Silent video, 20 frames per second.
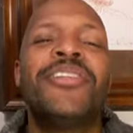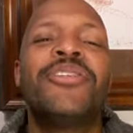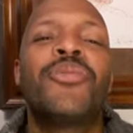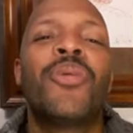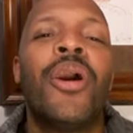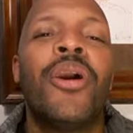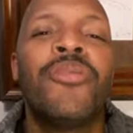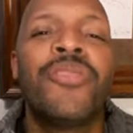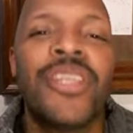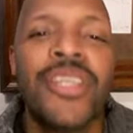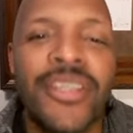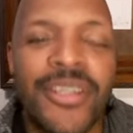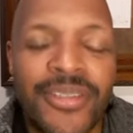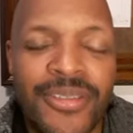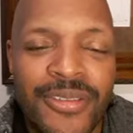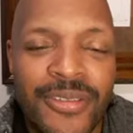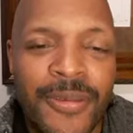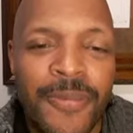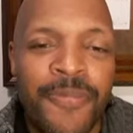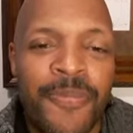12
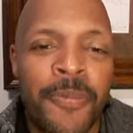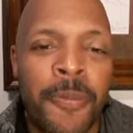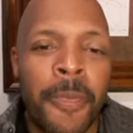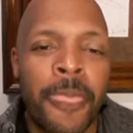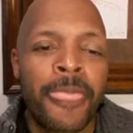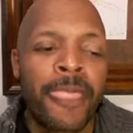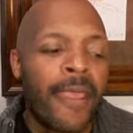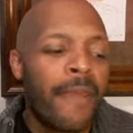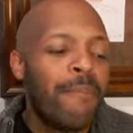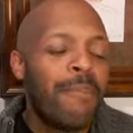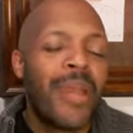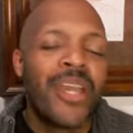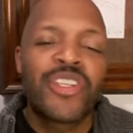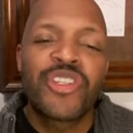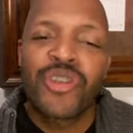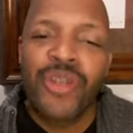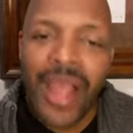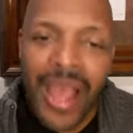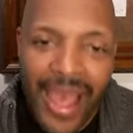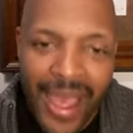years.
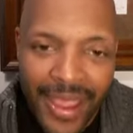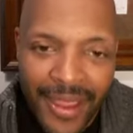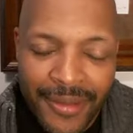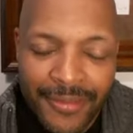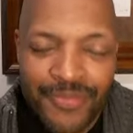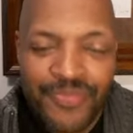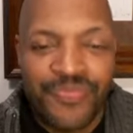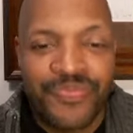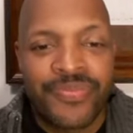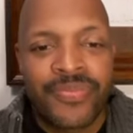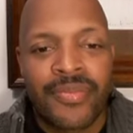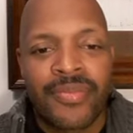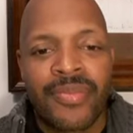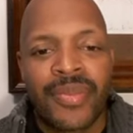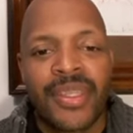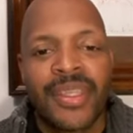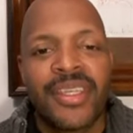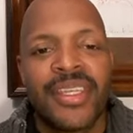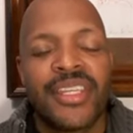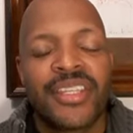Measure I.
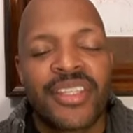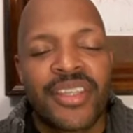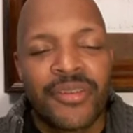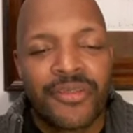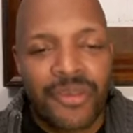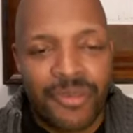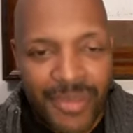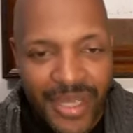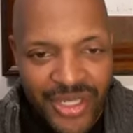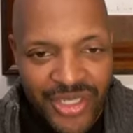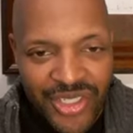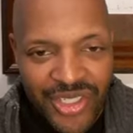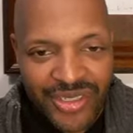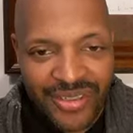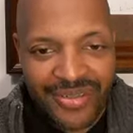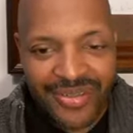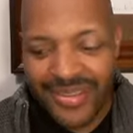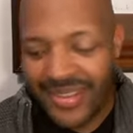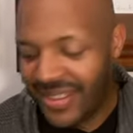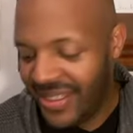Get the
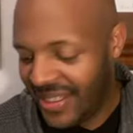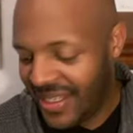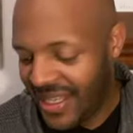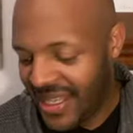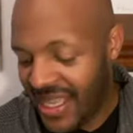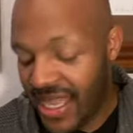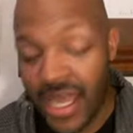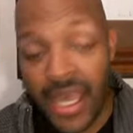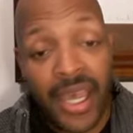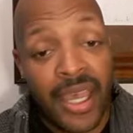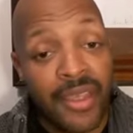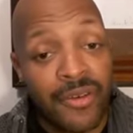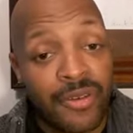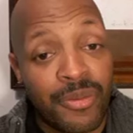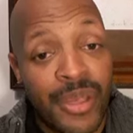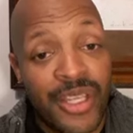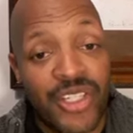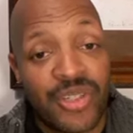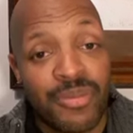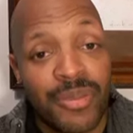information.
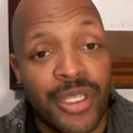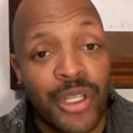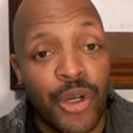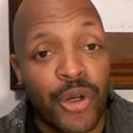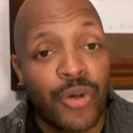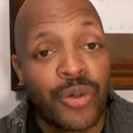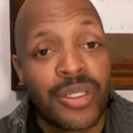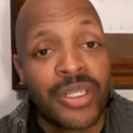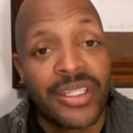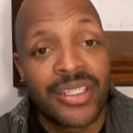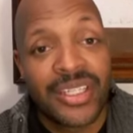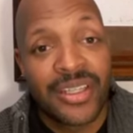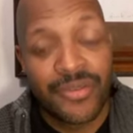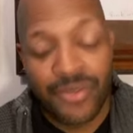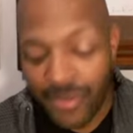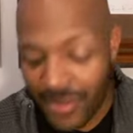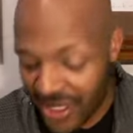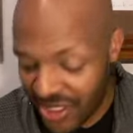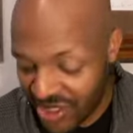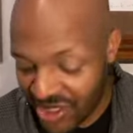Information below. Click the
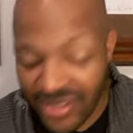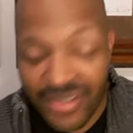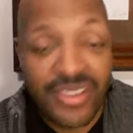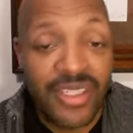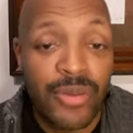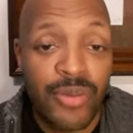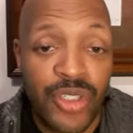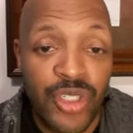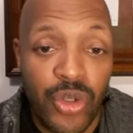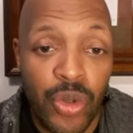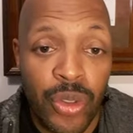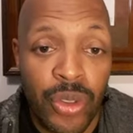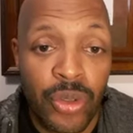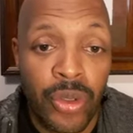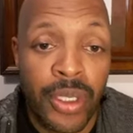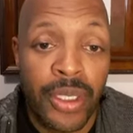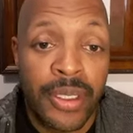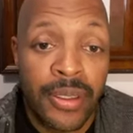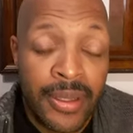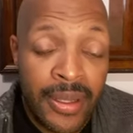information. See what's going
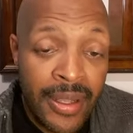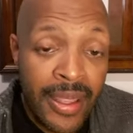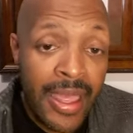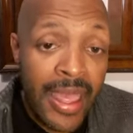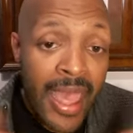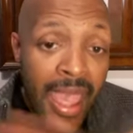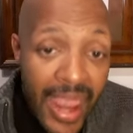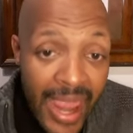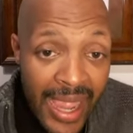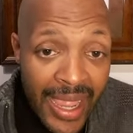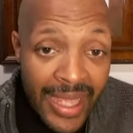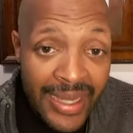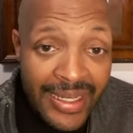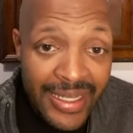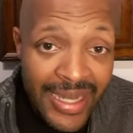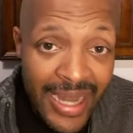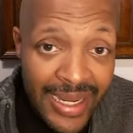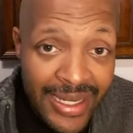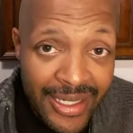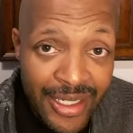on. Hey, I got to
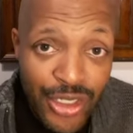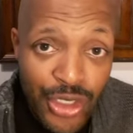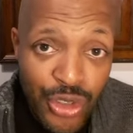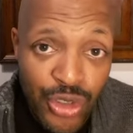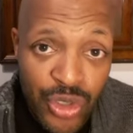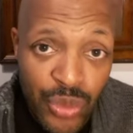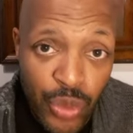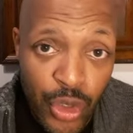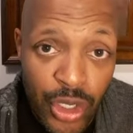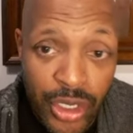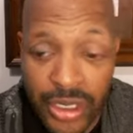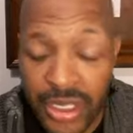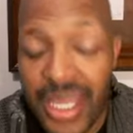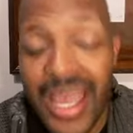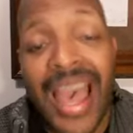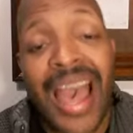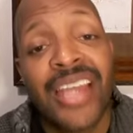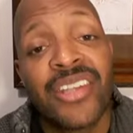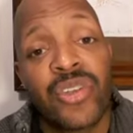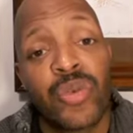get out of here and do some work.
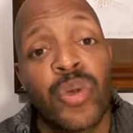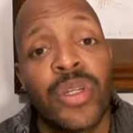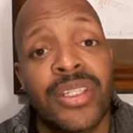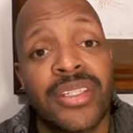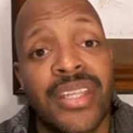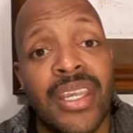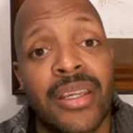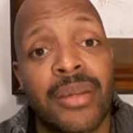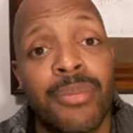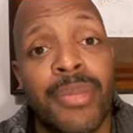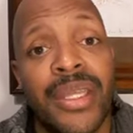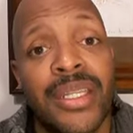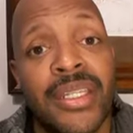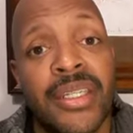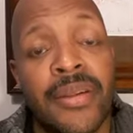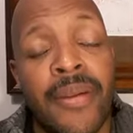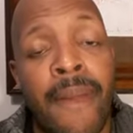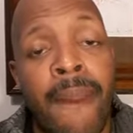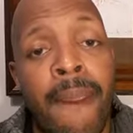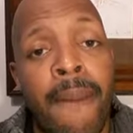I just wanted to take a
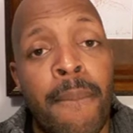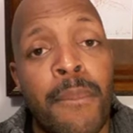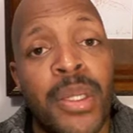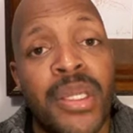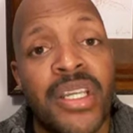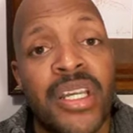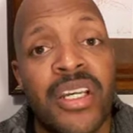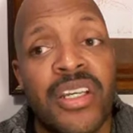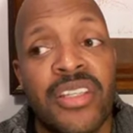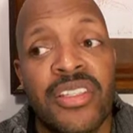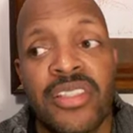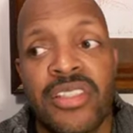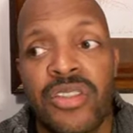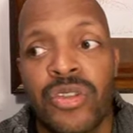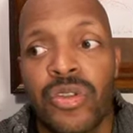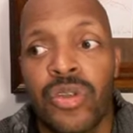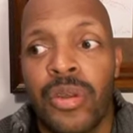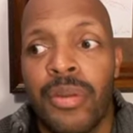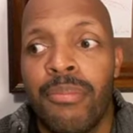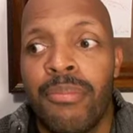minute
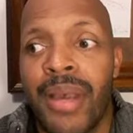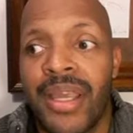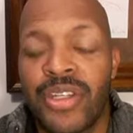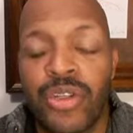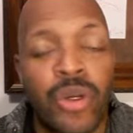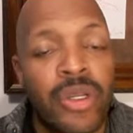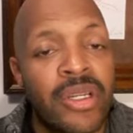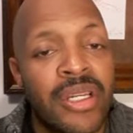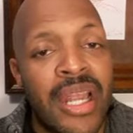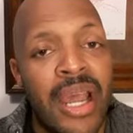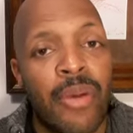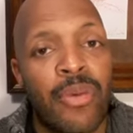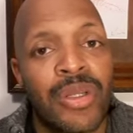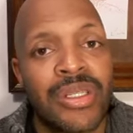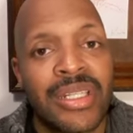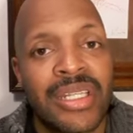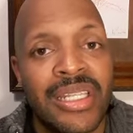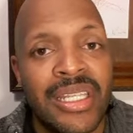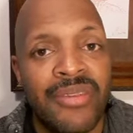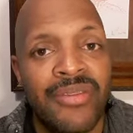because my daughter and I
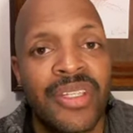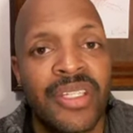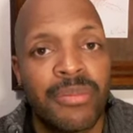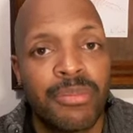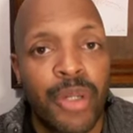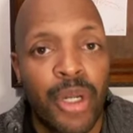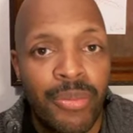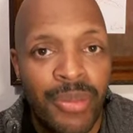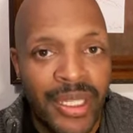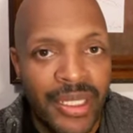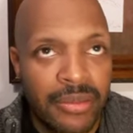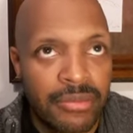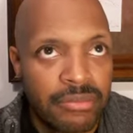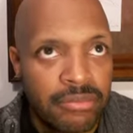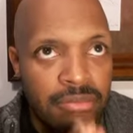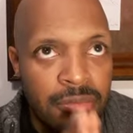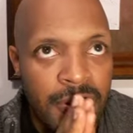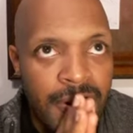were leaving Burbank